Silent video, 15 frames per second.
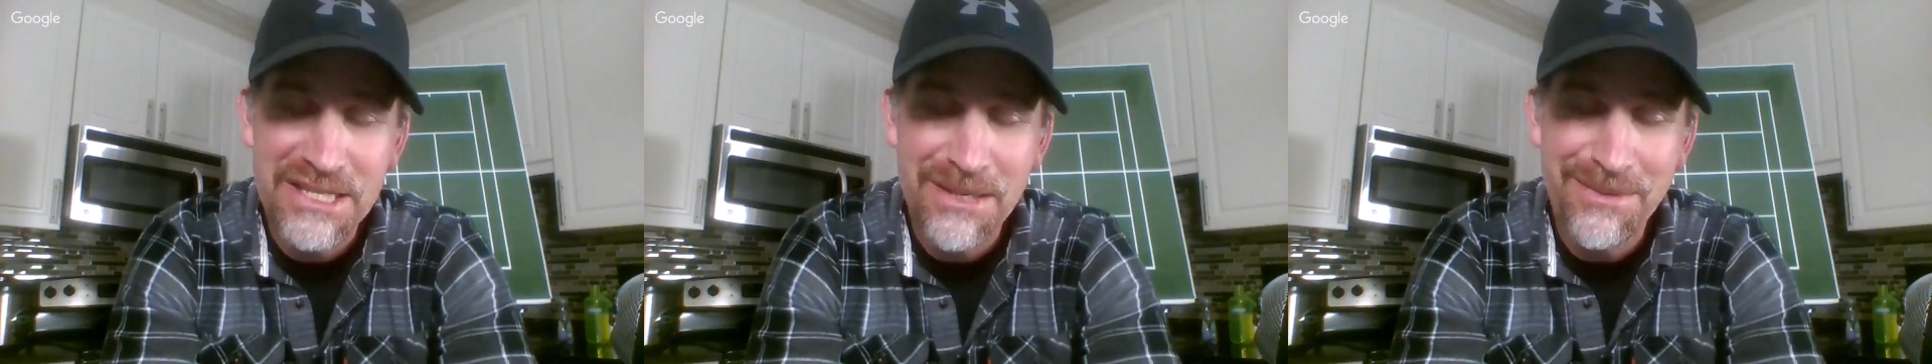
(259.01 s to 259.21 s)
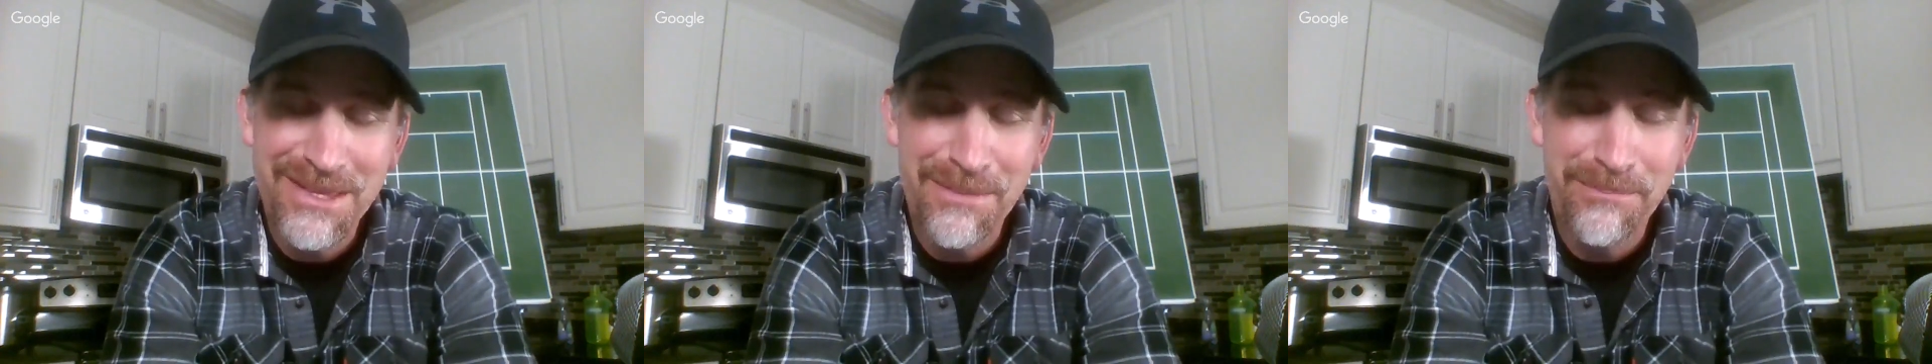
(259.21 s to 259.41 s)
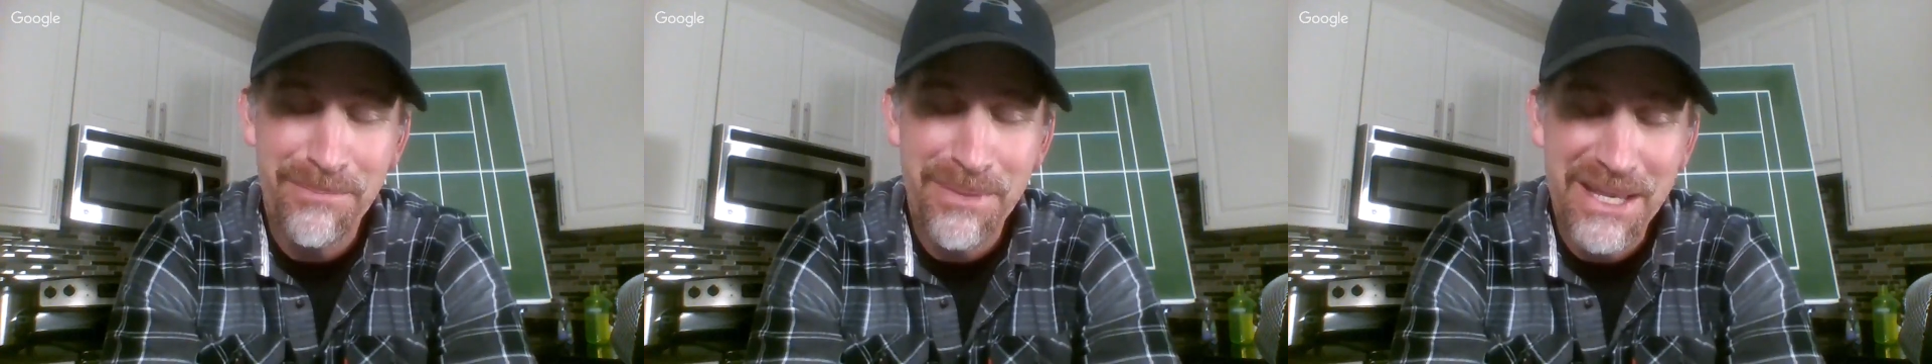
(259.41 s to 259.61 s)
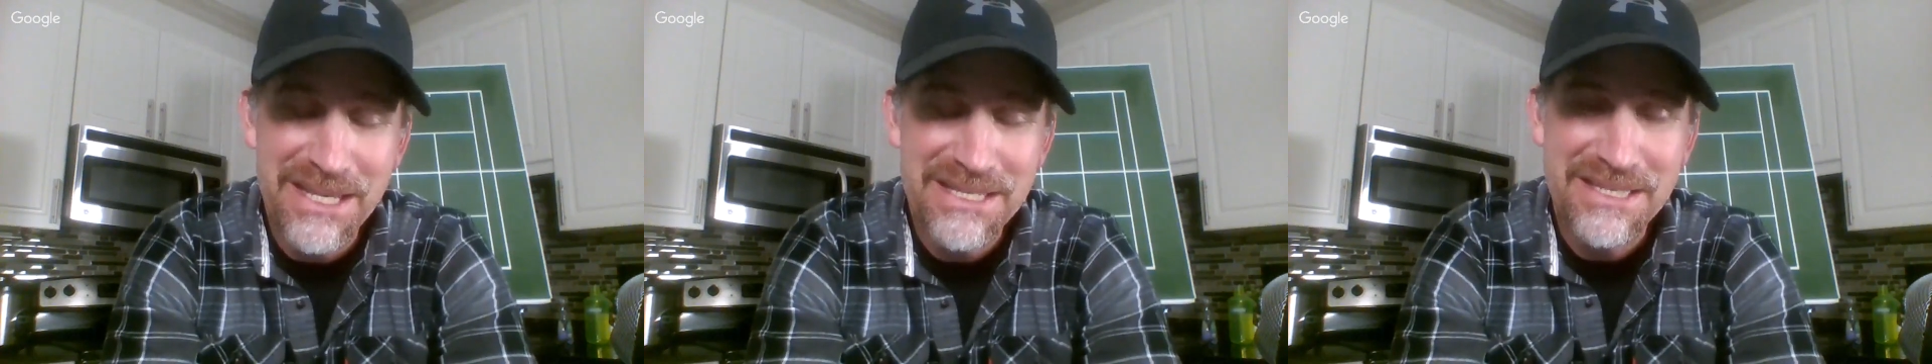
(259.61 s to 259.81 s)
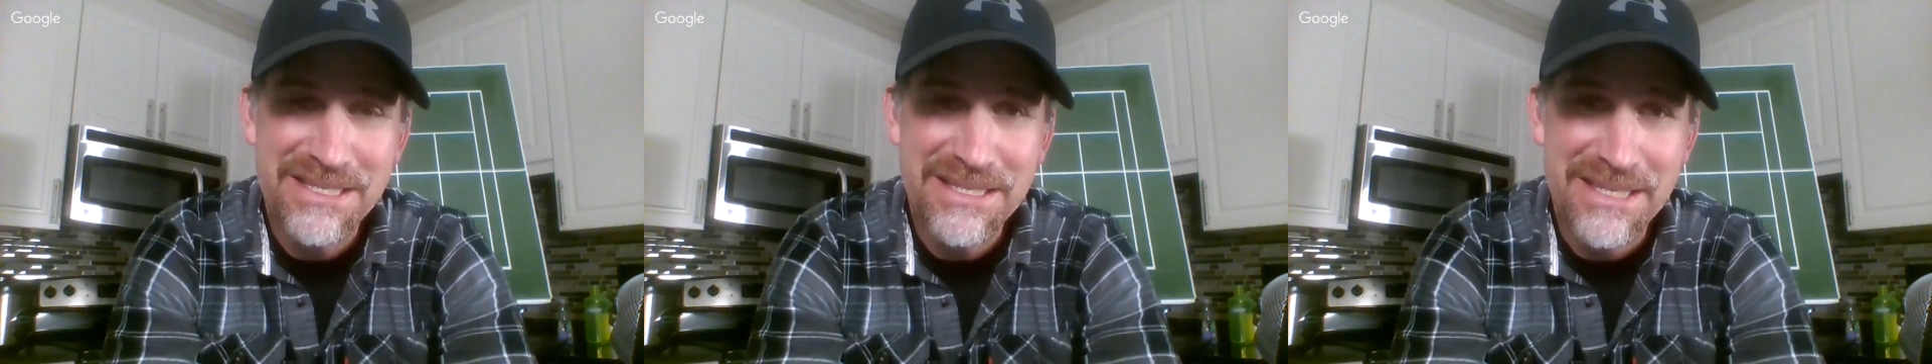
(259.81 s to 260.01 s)
on some of the
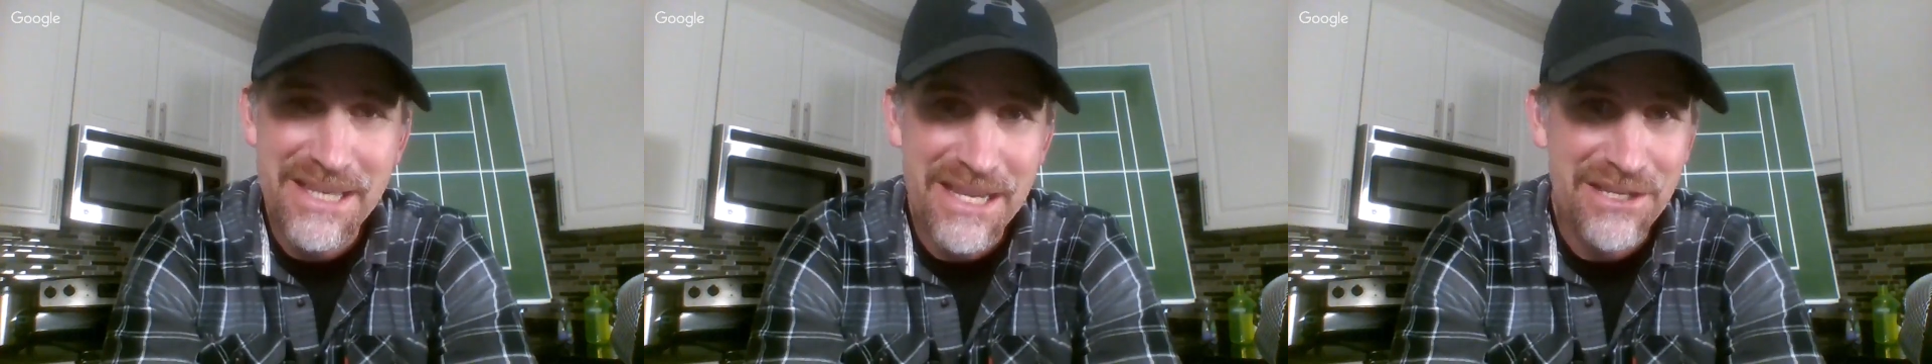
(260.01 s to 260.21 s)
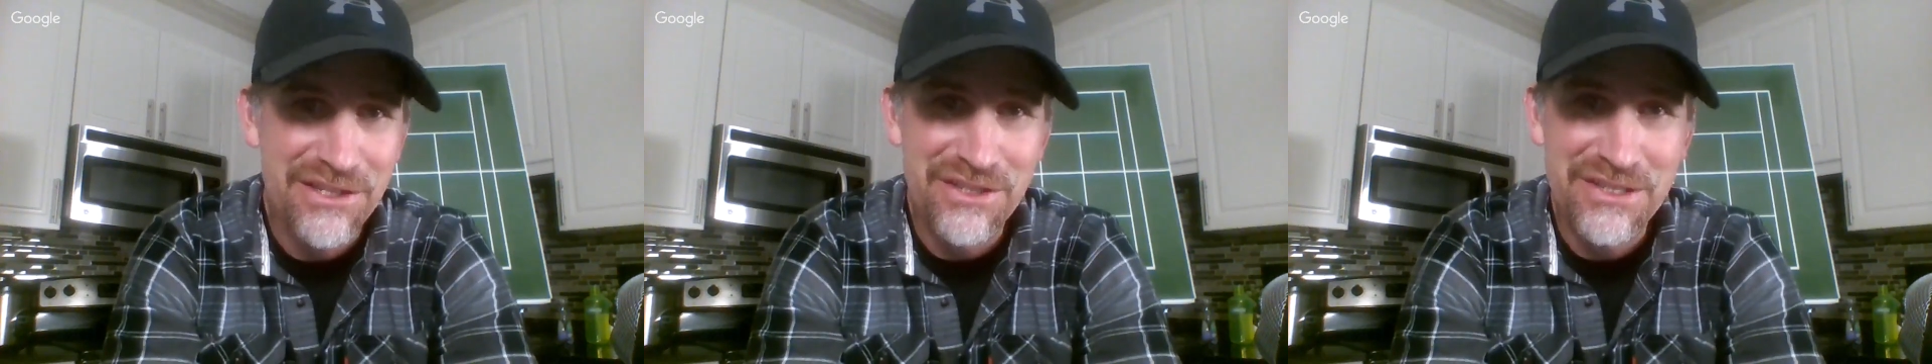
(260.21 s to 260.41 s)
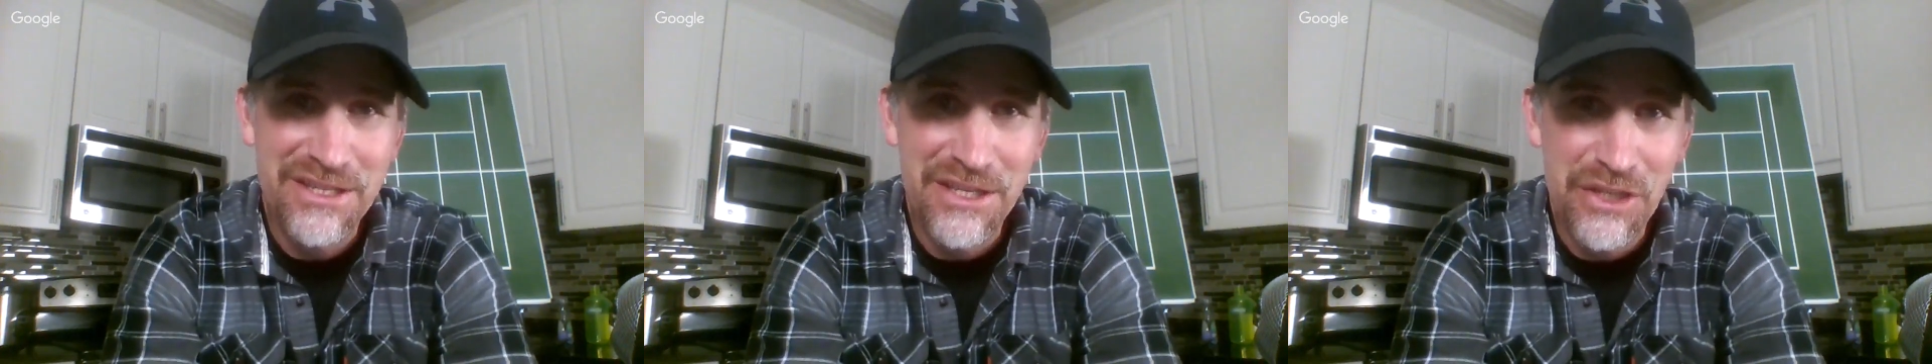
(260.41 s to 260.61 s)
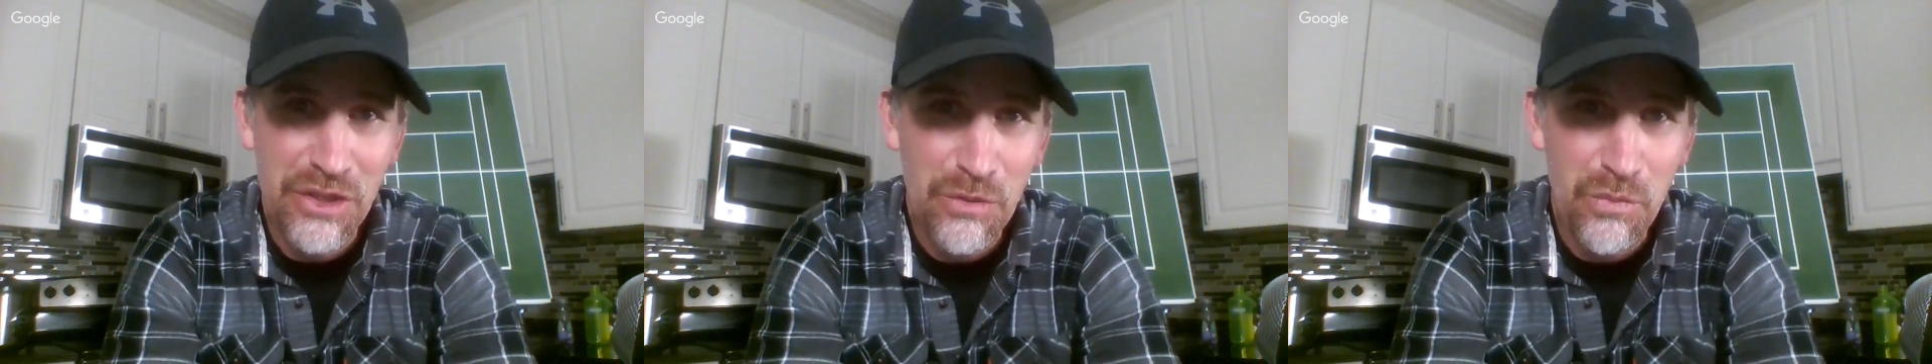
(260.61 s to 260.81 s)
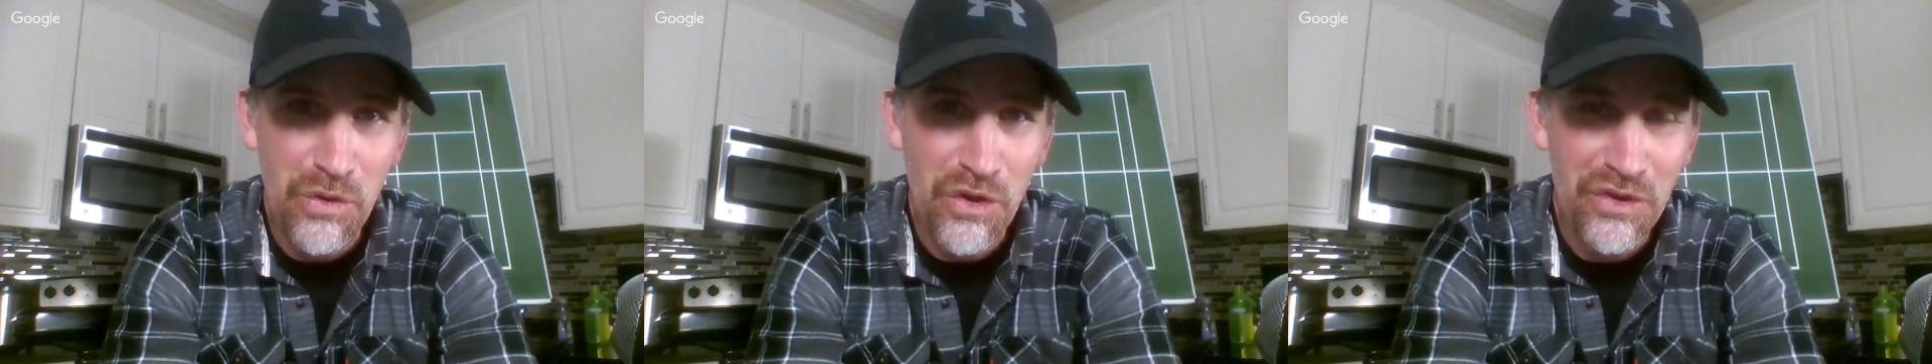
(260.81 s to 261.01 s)
biggest stages
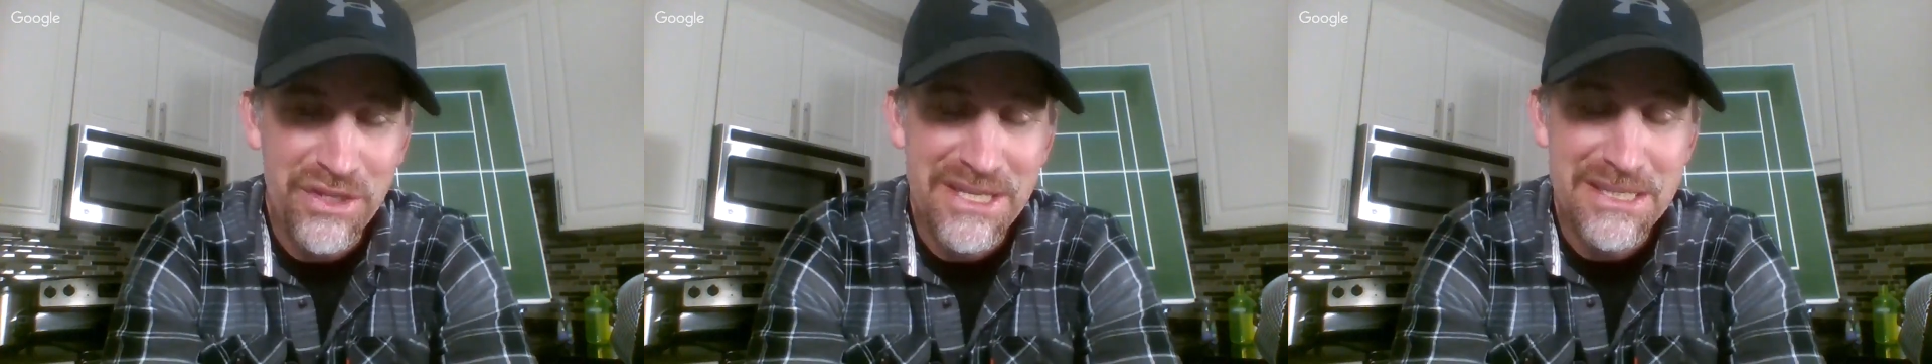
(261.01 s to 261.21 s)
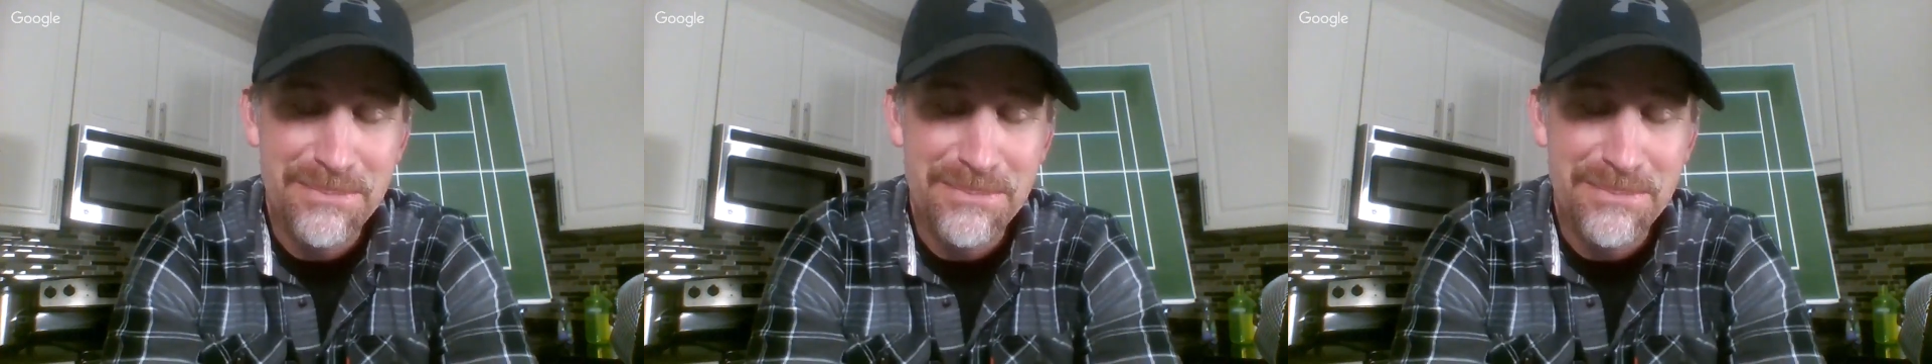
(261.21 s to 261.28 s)
in the world.